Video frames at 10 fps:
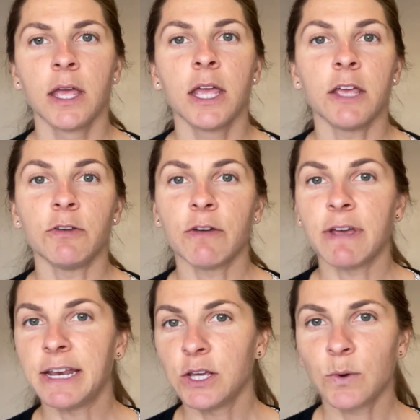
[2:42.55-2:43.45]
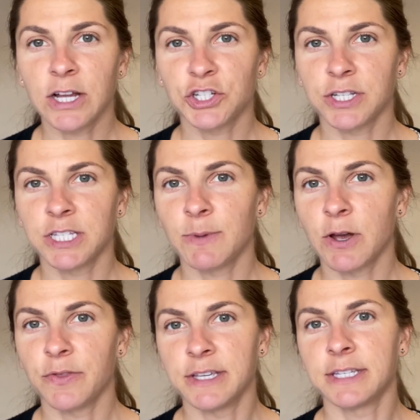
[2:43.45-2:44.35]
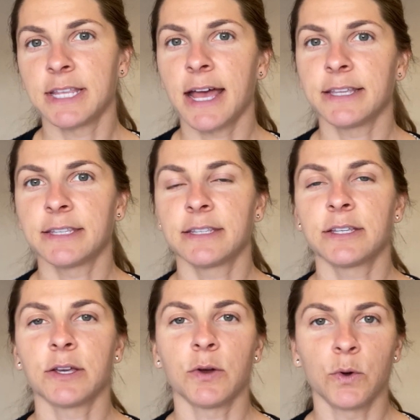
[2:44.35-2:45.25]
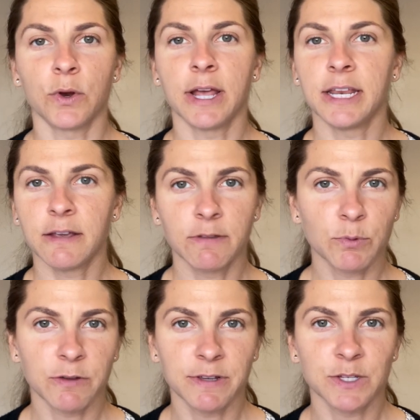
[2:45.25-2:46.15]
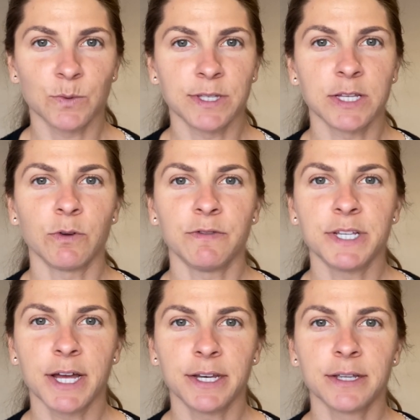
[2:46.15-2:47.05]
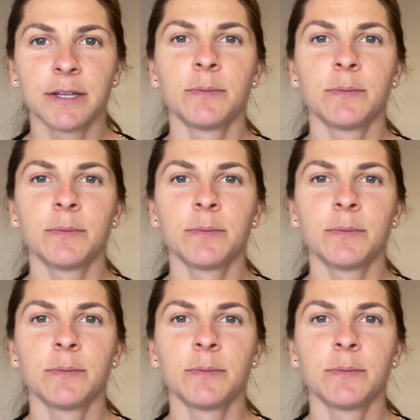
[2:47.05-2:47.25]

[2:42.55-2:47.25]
If you have any questions about this test or any of the previous ones that we've done,